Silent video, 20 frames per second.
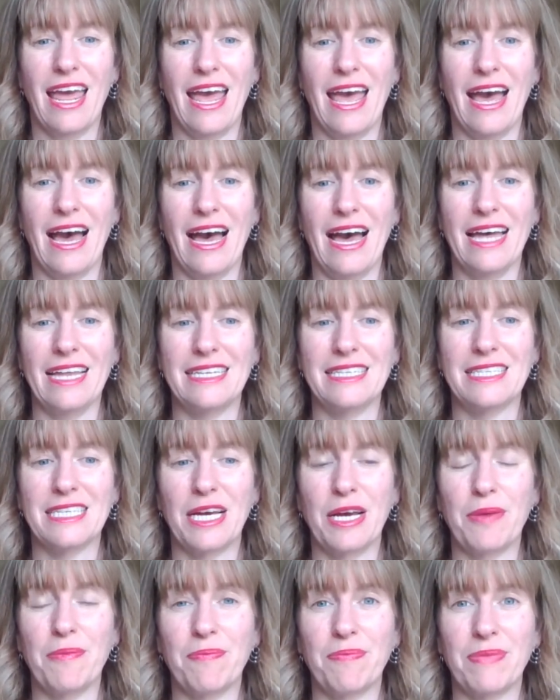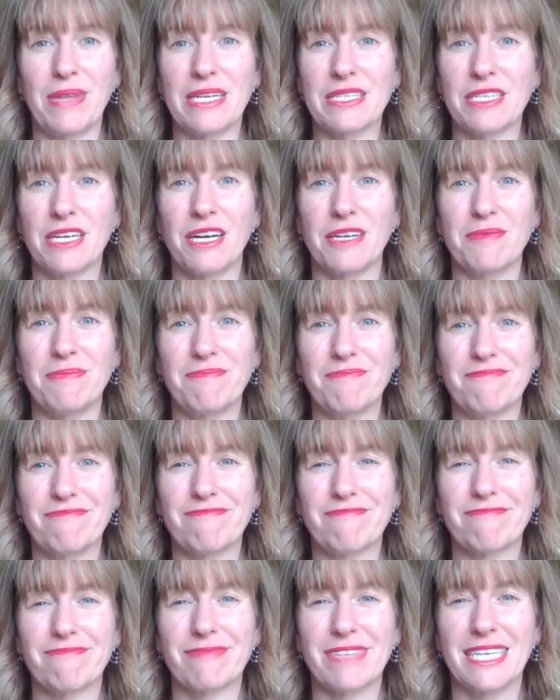And that's hard
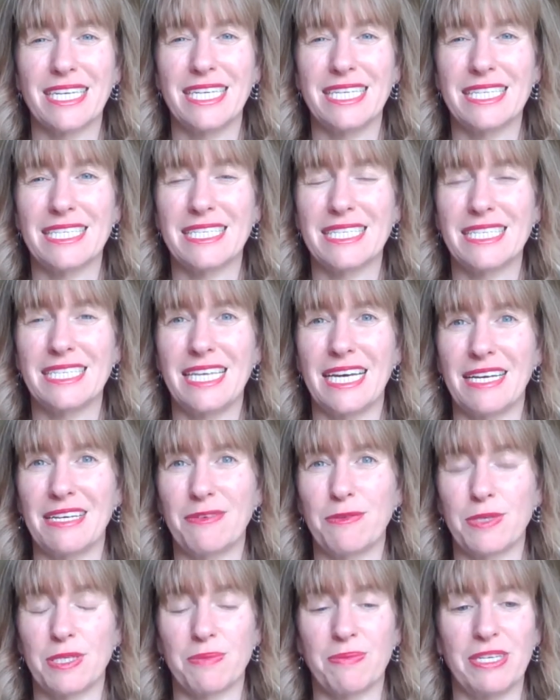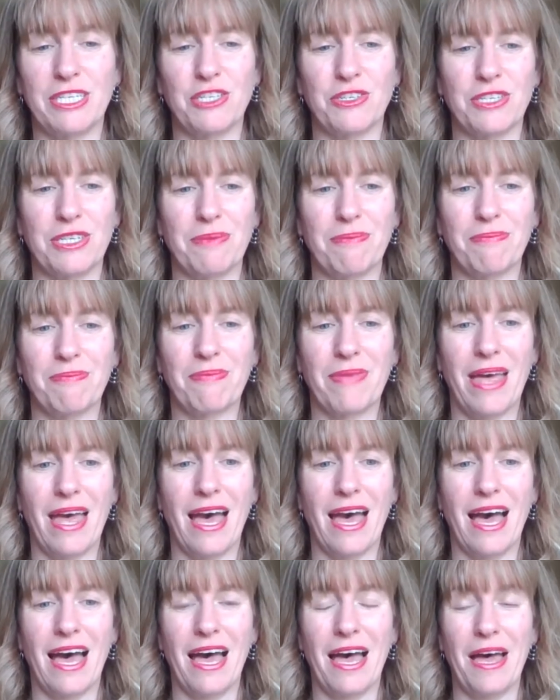because that was my dream.
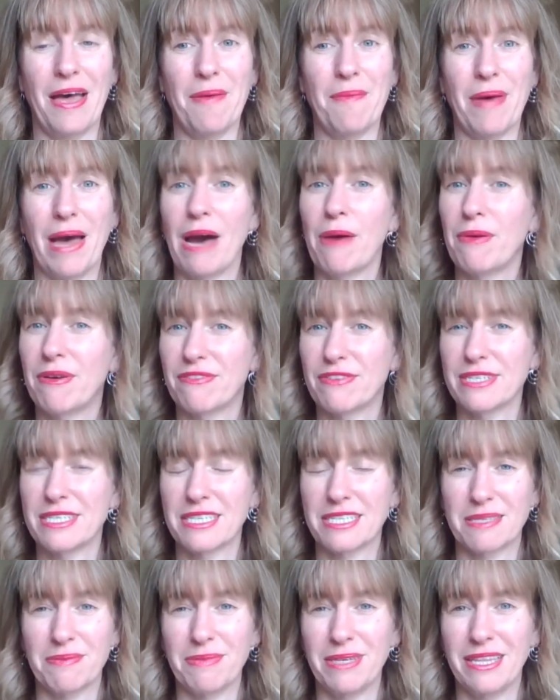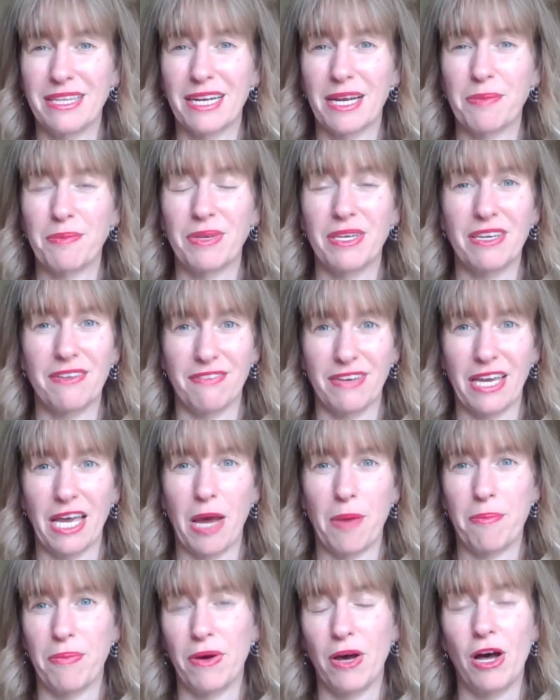However, it doesn't mean that I'm giving
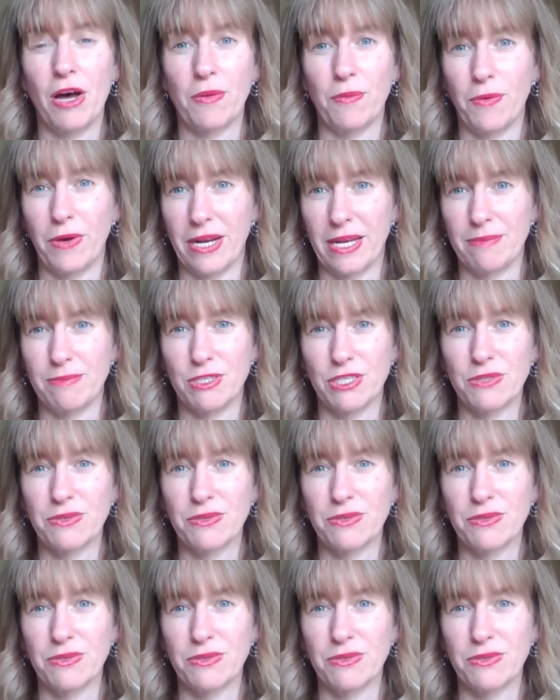up on what I'm